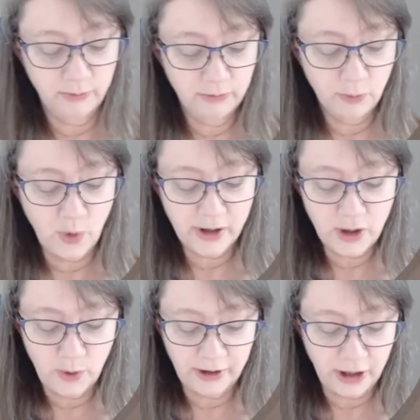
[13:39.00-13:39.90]
where you
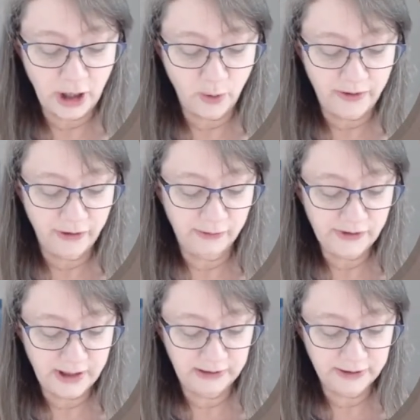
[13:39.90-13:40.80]
want to go with those
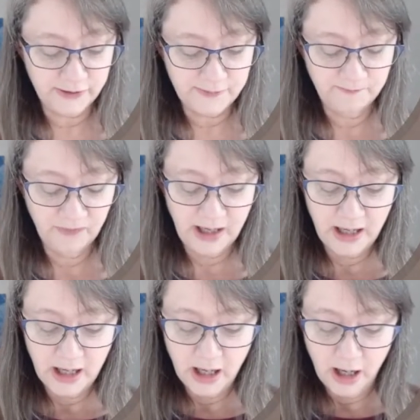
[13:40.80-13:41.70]
colors.
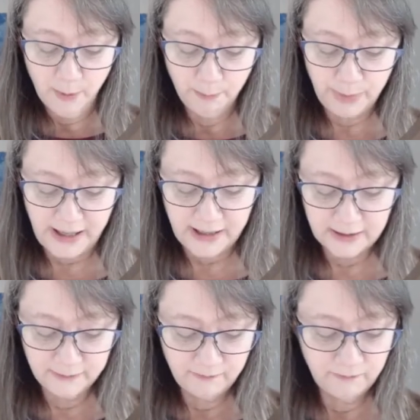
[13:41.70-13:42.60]

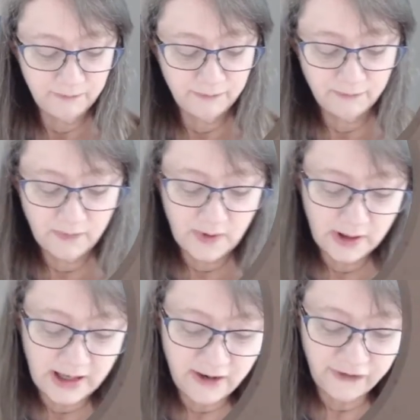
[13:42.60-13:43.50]
But
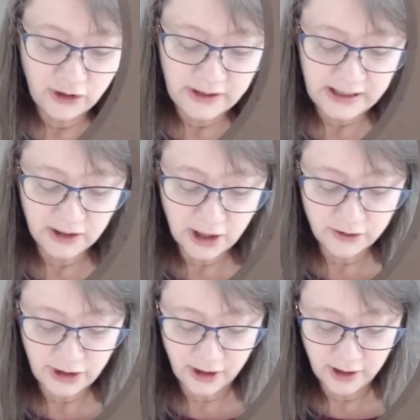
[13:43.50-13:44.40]
if you need to go
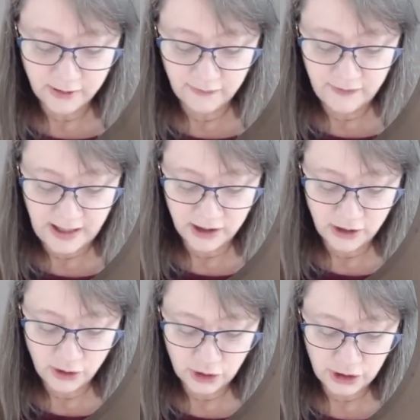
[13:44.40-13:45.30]
dark, then
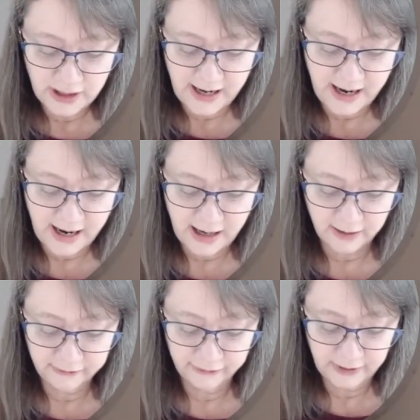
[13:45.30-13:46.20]
you should
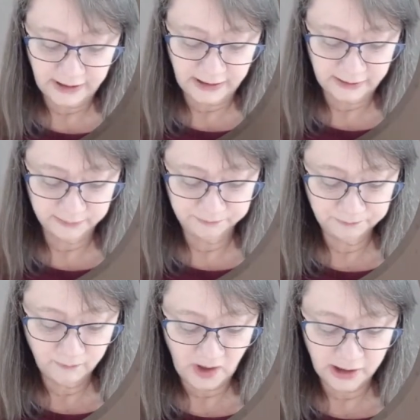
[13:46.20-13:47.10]
have
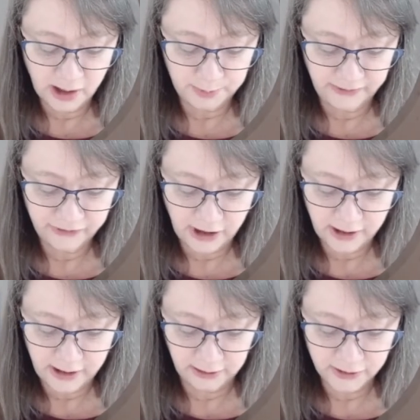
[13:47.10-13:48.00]
a couple of
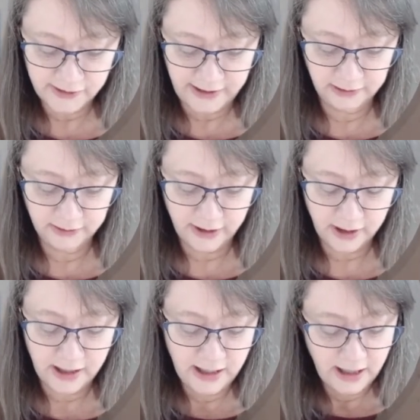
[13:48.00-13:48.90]
dark colors. And look,
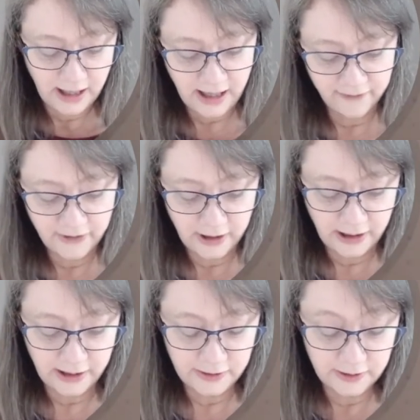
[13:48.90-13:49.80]
I've
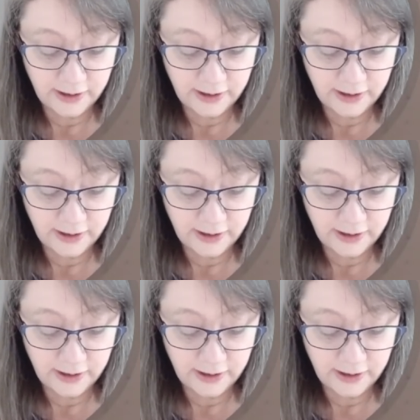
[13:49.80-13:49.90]
got